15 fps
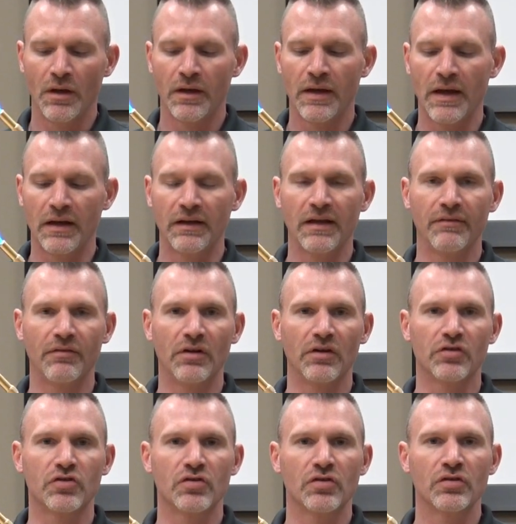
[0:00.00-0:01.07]
Again, give it
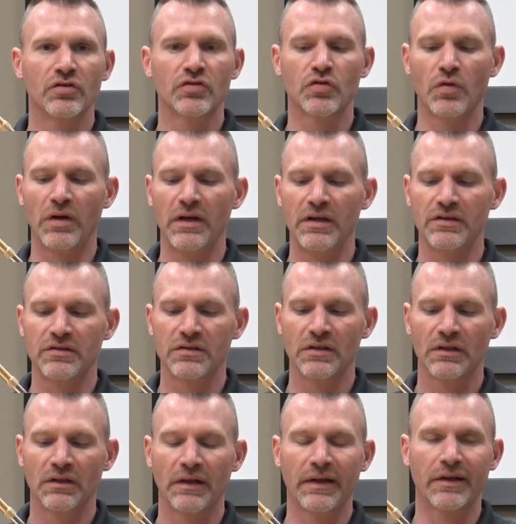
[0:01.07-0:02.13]
a squeeze,
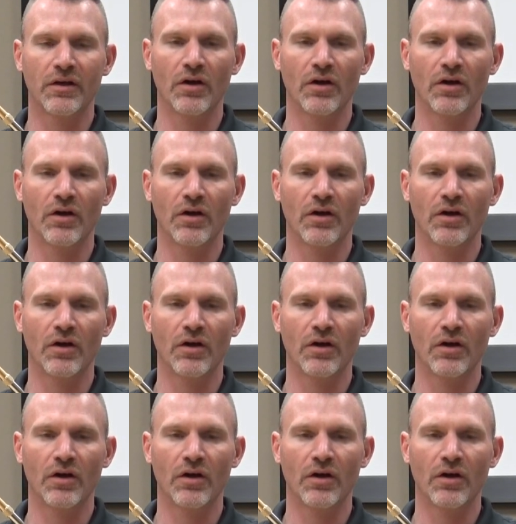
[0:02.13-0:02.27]
let